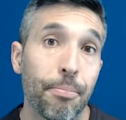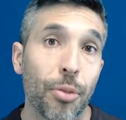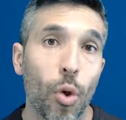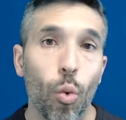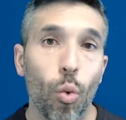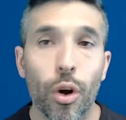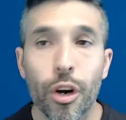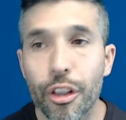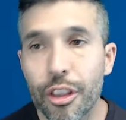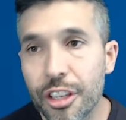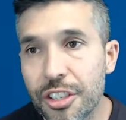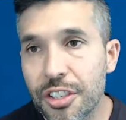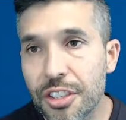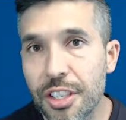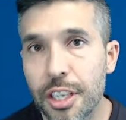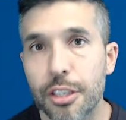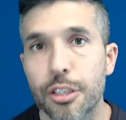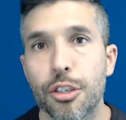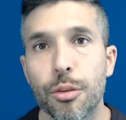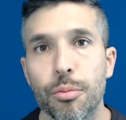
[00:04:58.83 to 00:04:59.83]
What are the
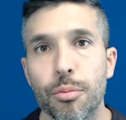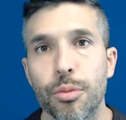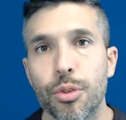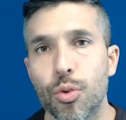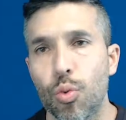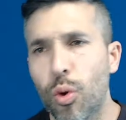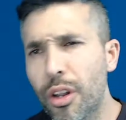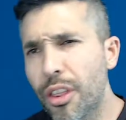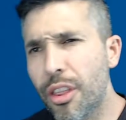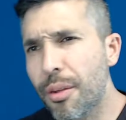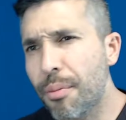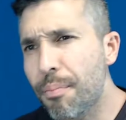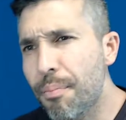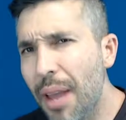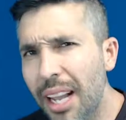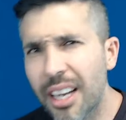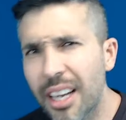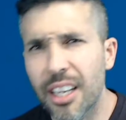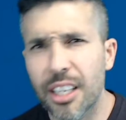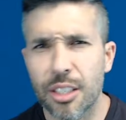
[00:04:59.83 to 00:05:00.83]
systems? What are the
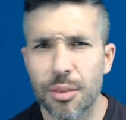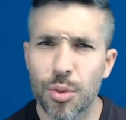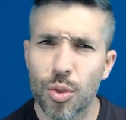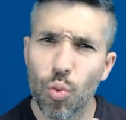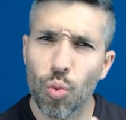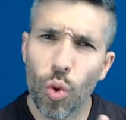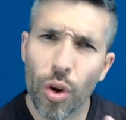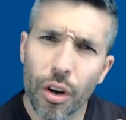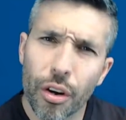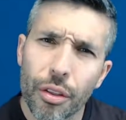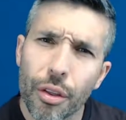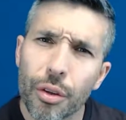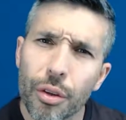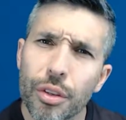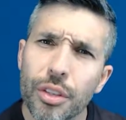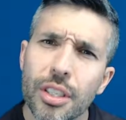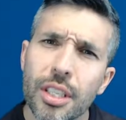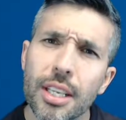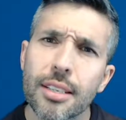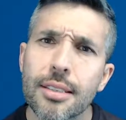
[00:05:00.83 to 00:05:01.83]
mechanisms? What are
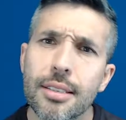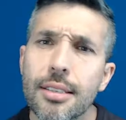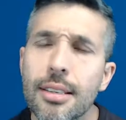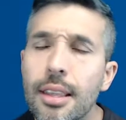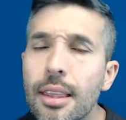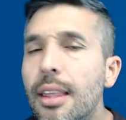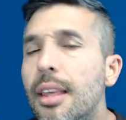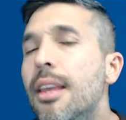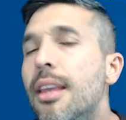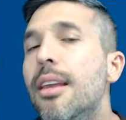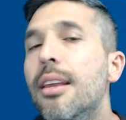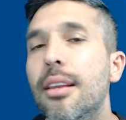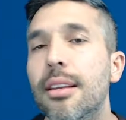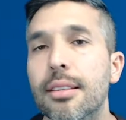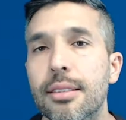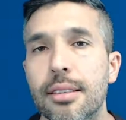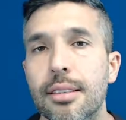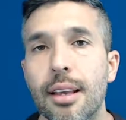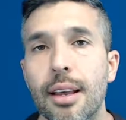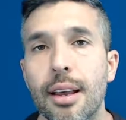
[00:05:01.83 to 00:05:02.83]
these
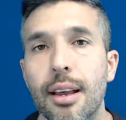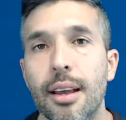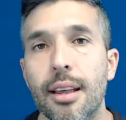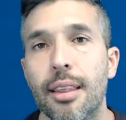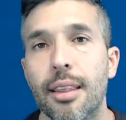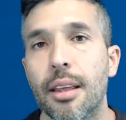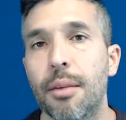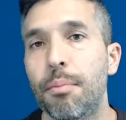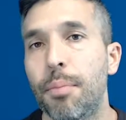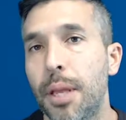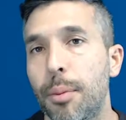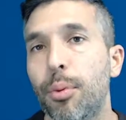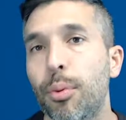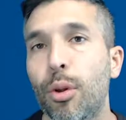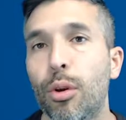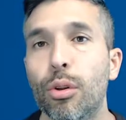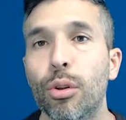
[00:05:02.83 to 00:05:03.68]
things that people are